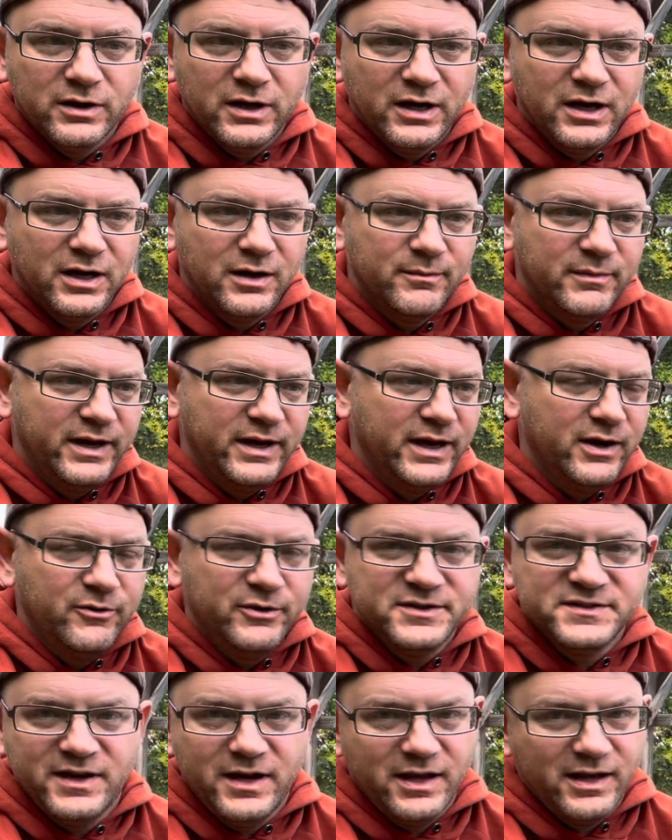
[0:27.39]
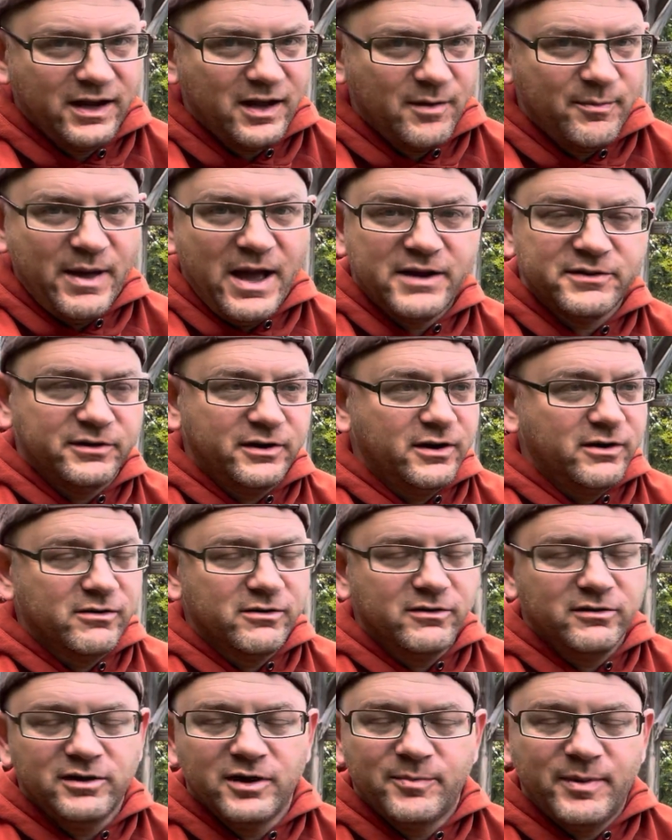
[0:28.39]
I always say, like, I pack like a
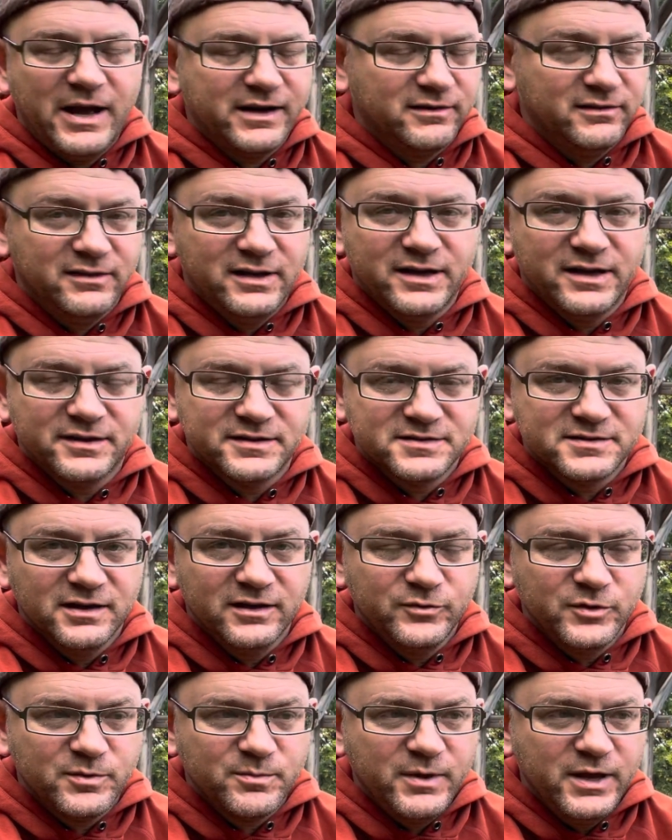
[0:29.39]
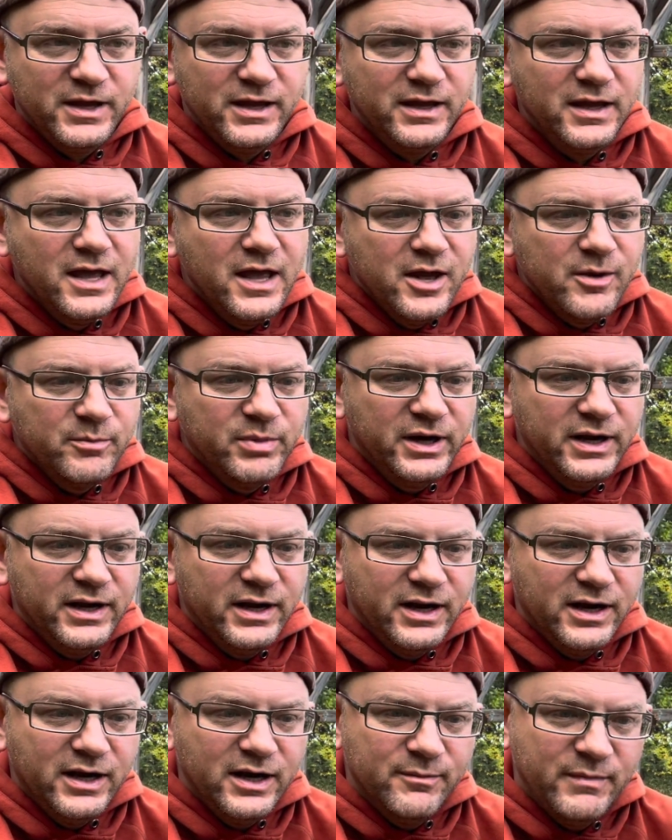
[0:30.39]
girl, I pack a lot of stuff with me, but
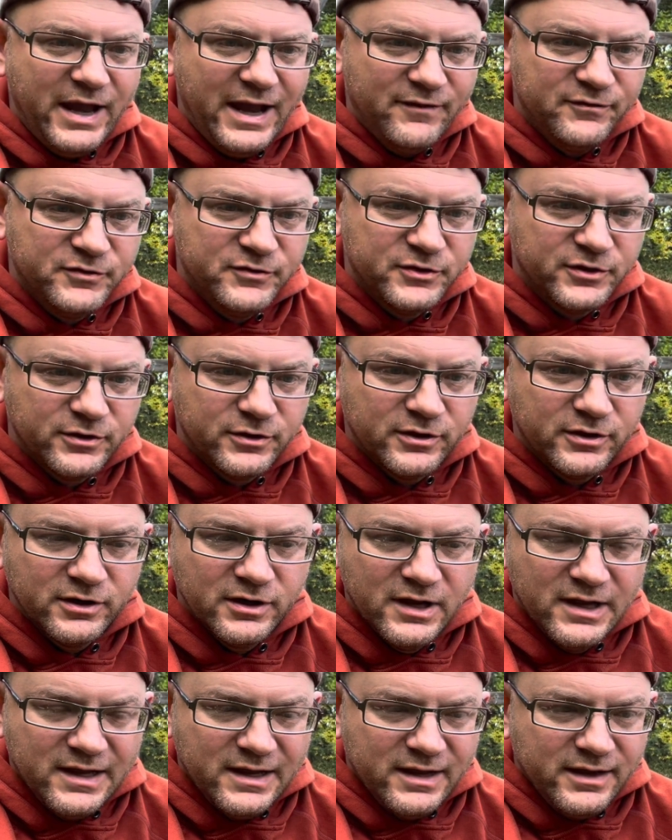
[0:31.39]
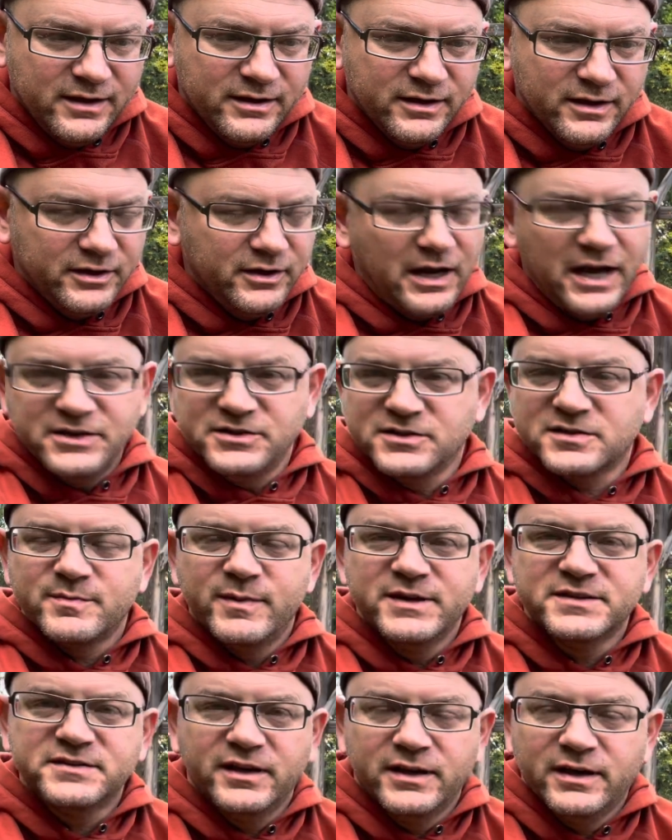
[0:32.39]
after I just
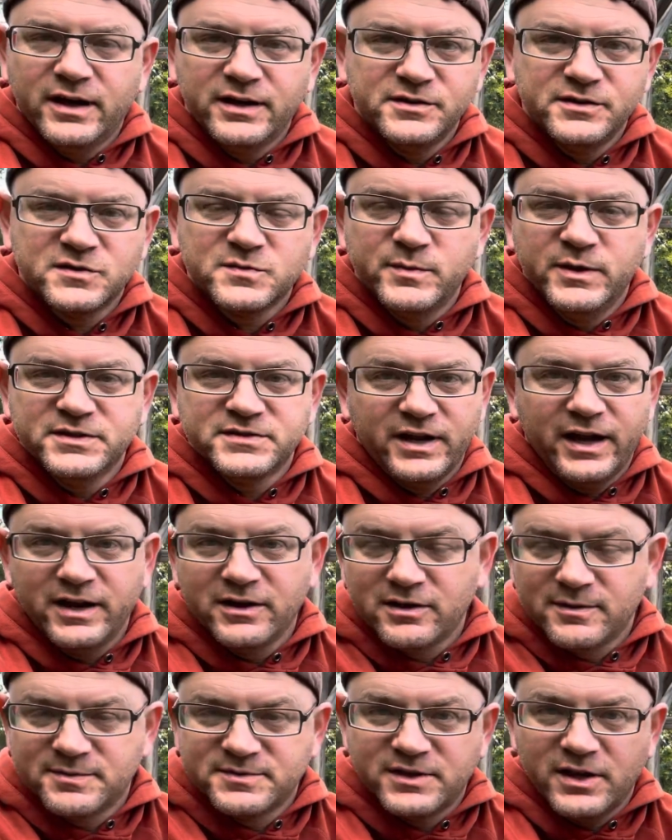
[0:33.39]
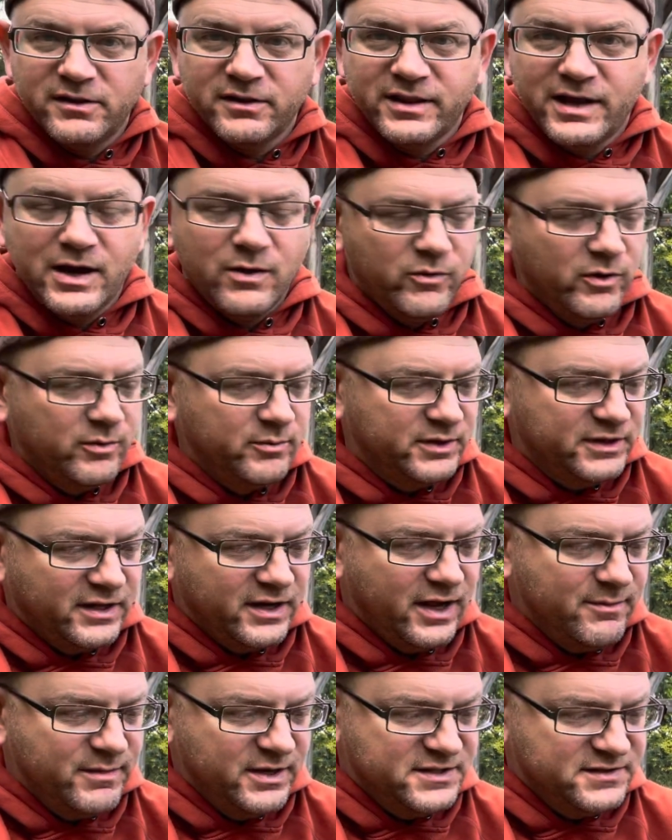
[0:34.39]
missed it. I ended up selling that one, but then
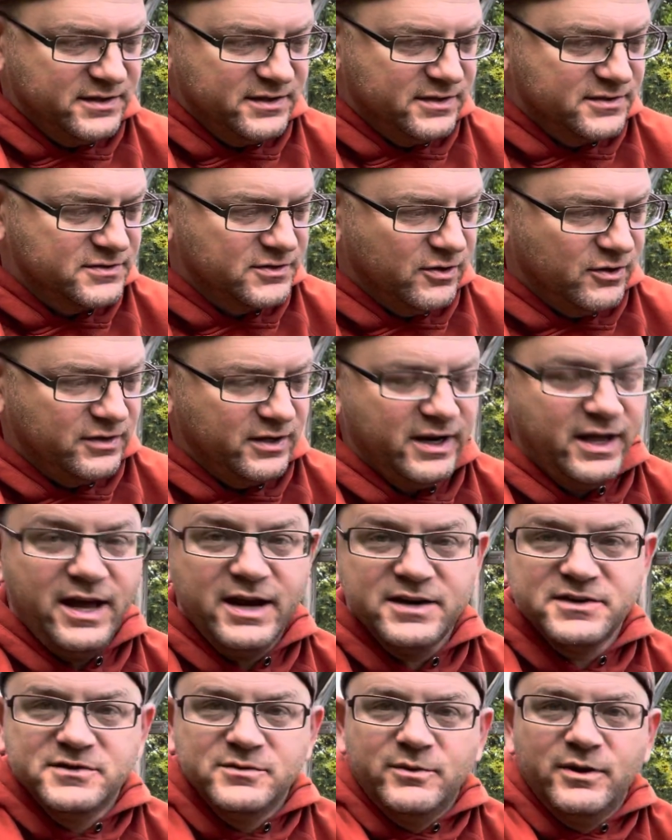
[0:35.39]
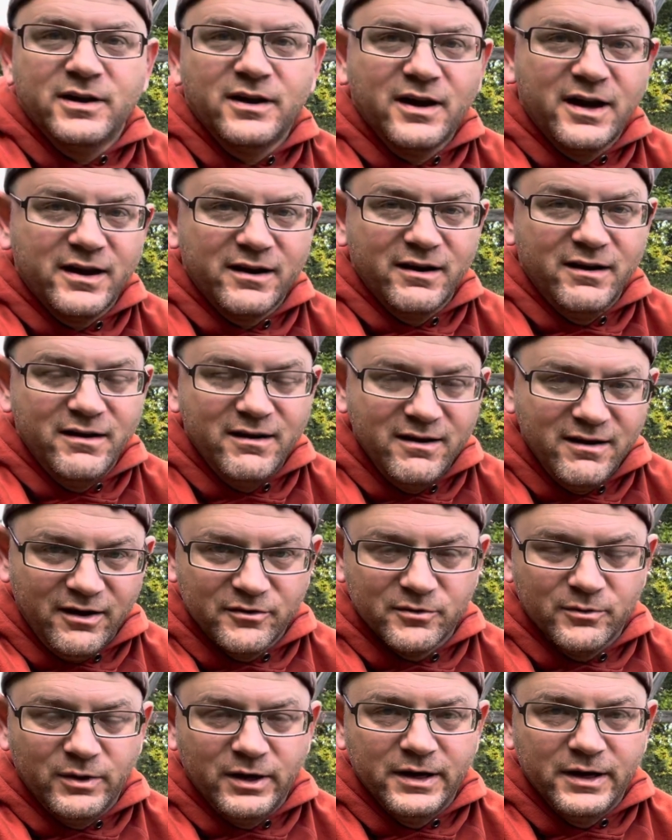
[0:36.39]
I missed it. So then I actually went and got
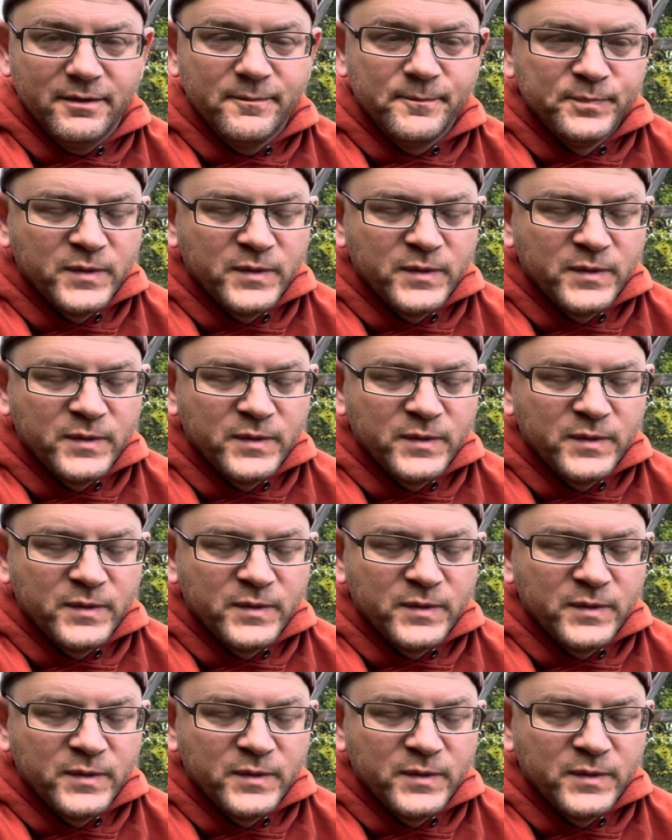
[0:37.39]
another one.